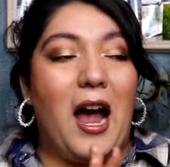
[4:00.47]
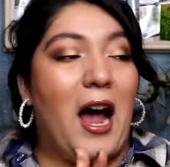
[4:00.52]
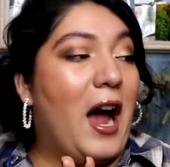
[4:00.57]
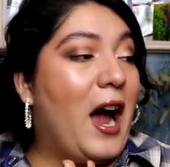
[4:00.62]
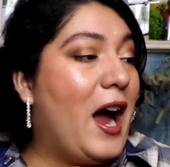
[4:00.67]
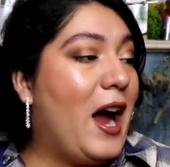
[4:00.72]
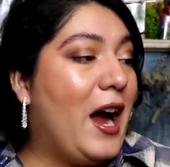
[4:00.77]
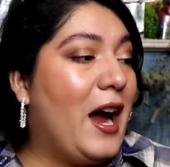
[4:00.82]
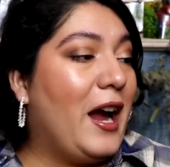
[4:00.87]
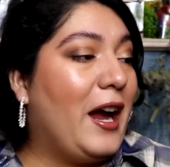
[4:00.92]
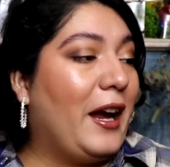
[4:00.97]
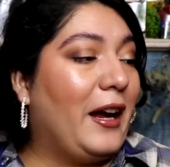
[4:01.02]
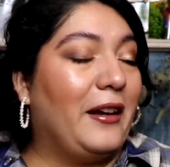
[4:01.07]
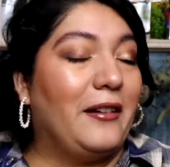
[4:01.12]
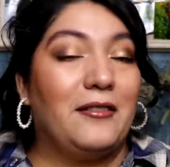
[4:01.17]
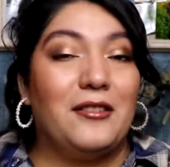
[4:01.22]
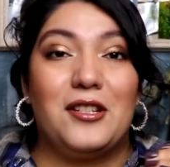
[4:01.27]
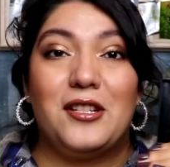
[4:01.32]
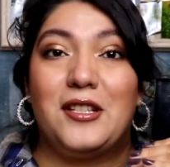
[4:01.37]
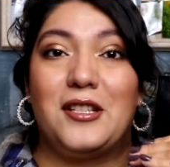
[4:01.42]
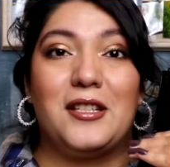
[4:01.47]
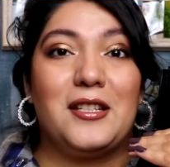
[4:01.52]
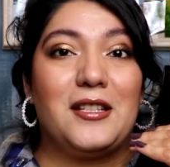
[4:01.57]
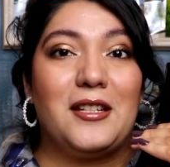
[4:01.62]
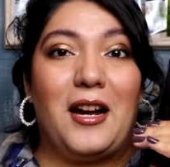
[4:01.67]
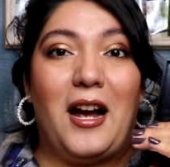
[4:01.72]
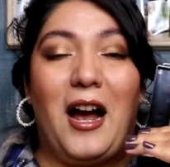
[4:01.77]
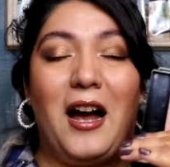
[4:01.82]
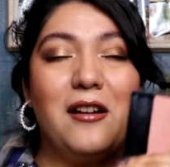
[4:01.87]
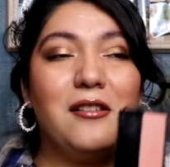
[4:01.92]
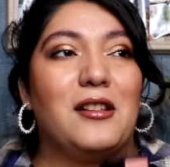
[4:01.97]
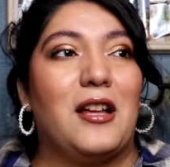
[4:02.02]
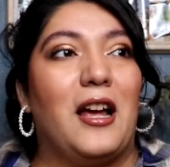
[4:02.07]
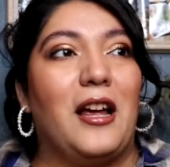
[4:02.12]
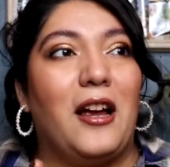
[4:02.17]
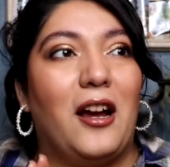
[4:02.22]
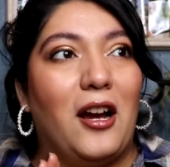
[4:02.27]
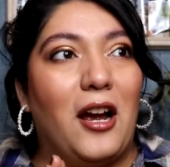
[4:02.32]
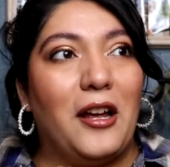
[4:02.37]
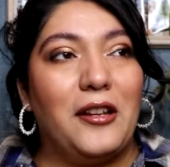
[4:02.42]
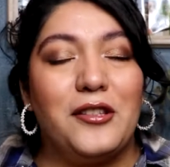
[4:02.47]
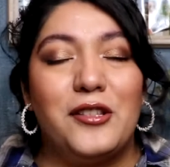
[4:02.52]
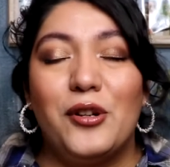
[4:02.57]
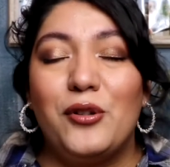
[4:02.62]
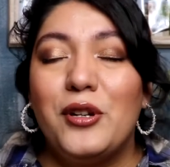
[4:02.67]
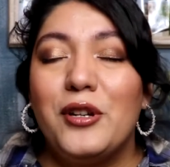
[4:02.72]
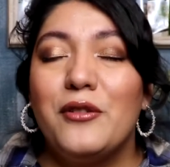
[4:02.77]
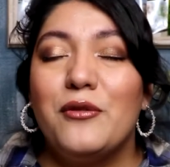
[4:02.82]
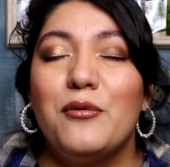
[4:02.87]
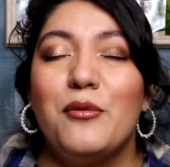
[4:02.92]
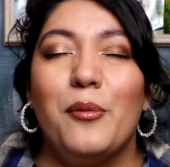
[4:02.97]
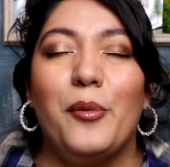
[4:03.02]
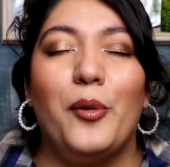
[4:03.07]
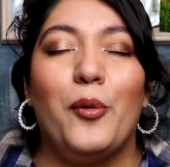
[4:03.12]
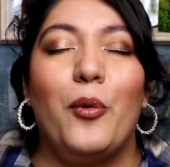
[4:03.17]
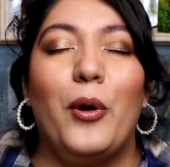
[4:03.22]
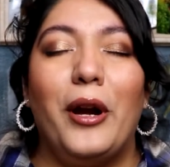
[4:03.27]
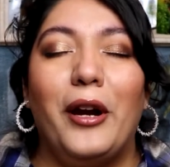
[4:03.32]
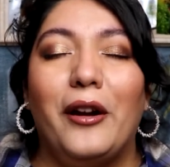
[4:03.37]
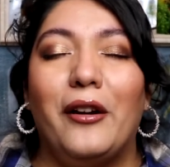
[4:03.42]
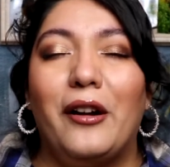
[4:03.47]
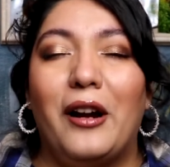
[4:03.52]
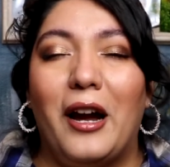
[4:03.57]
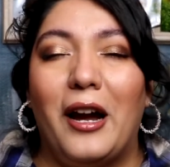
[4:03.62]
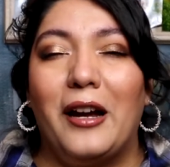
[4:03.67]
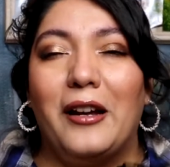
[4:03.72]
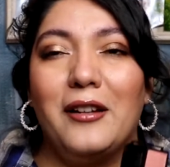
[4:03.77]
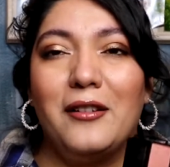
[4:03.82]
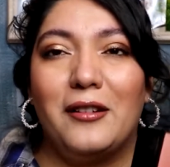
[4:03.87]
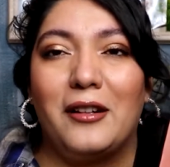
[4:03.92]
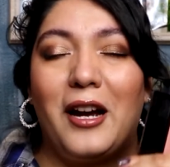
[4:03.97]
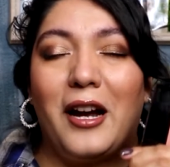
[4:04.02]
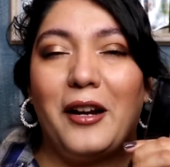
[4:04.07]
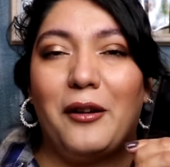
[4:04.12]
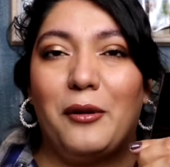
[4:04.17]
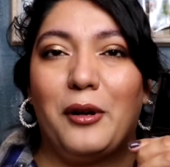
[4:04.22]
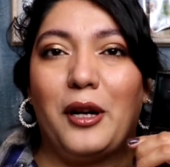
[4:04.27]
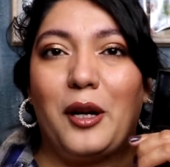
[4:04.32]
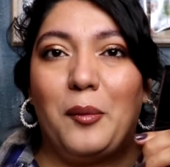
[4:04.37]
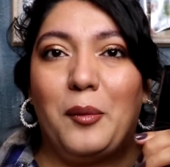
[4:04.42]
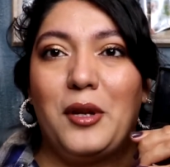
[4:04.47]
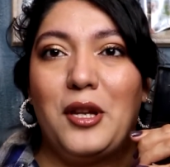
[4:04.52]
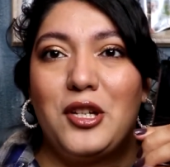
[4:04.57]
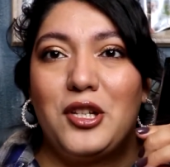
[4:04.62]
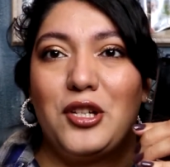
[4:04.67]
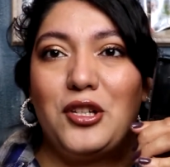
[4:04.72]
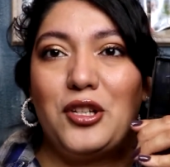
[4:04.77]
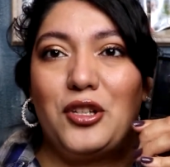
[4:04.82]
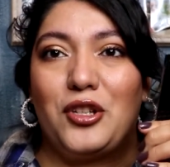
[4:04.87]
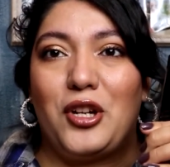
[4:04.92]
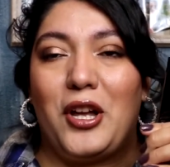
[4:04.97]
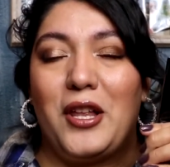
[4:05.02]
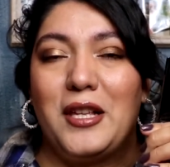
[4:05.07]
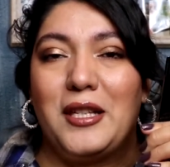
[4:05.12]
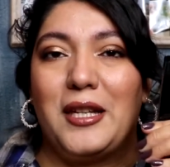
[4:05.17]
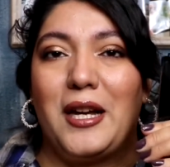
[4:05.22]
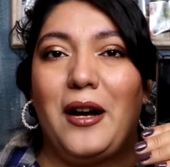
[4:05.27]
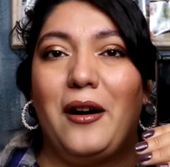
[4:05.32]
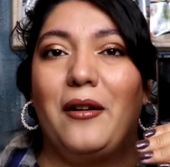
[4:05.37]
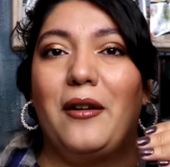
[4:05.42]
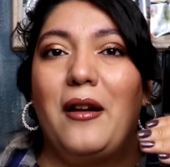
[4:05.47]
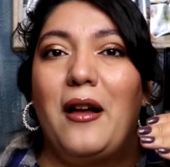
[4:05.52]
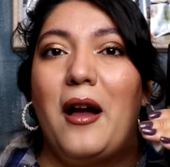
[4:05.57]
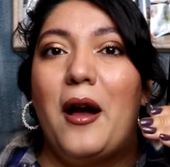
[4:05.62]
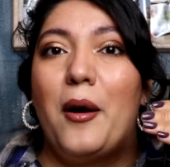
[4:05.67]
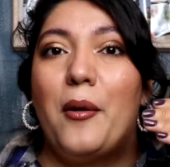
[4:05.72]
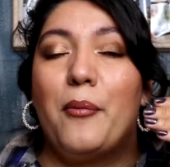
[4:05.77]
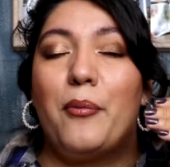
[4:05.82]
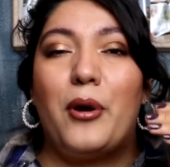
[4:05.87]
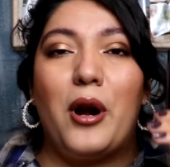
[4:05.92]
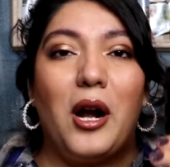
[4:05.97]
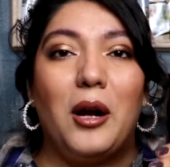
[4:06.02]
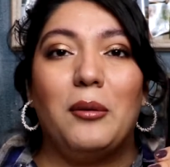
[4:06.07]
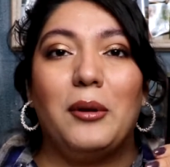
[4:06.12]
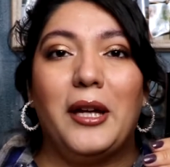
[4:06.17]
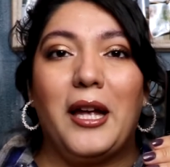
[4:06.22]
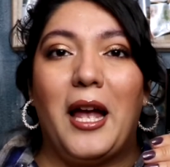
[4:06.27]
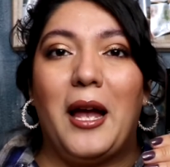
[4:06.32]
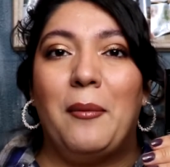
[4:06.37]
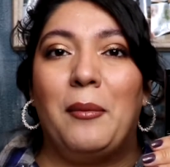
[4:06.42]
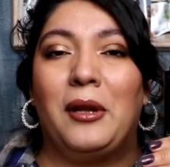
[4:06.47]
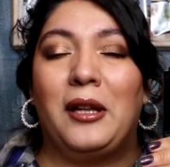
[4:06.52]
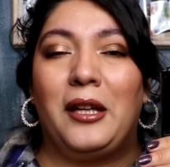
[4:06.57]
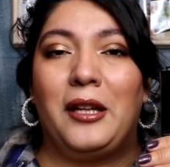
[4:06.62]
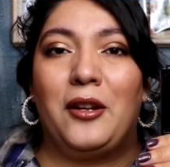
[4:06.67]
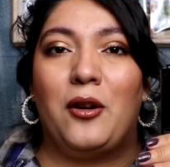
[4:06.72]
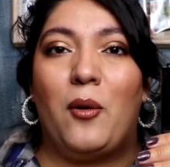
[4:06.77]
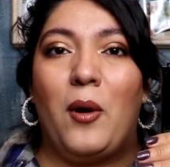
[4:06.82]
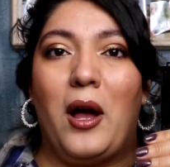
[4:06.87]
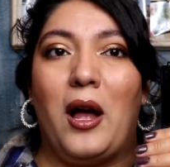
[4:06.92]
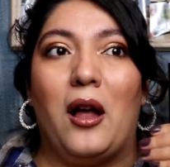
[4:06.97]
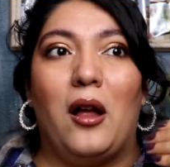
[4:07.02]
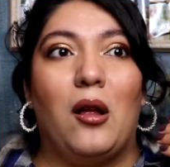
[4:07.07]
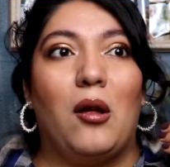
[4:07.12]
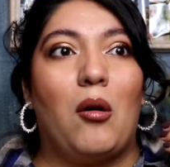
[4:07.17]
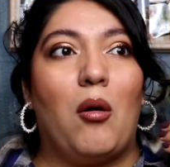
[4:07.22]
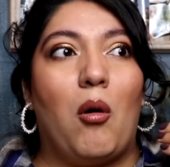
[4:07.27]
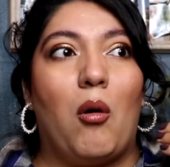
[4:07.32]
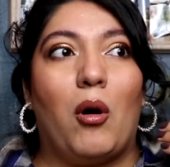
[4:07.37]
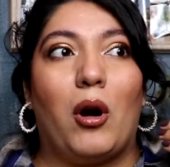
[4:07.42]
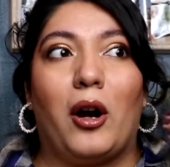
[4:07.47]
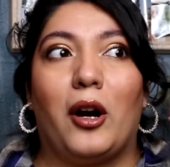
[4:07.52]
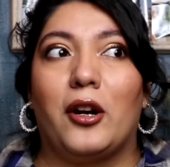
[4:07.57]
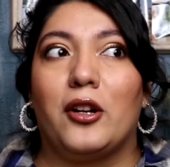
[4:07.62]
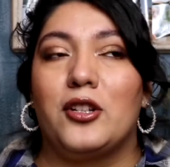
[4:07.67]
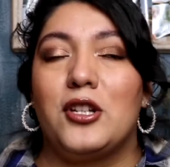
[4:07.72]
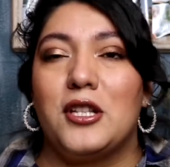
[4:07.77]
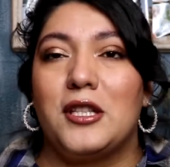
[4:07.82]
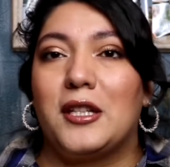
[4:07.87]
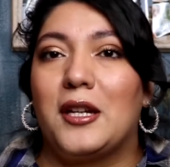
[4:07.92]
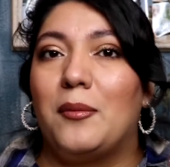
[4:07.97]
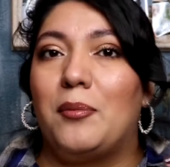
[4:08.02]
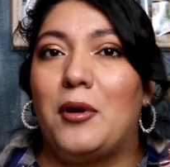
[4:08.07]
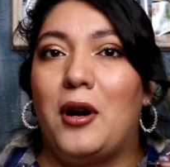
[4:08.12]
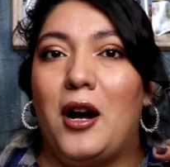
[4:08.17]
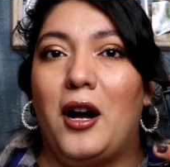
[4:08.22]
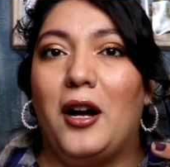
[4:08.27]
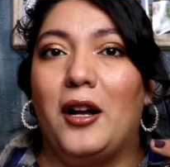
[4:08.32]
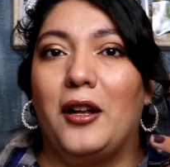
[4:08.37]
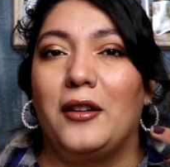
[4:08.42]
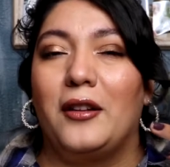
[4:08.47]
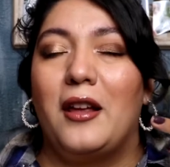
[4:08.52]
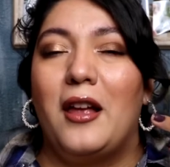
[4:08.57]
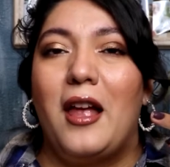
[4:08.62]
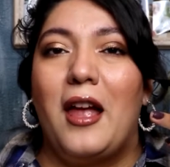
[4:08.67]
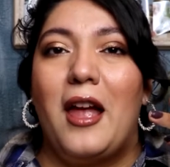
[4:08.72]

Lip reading: I don't even remember where I got a recommendation to try this out. Probably Emily Noel or Jessica Braun.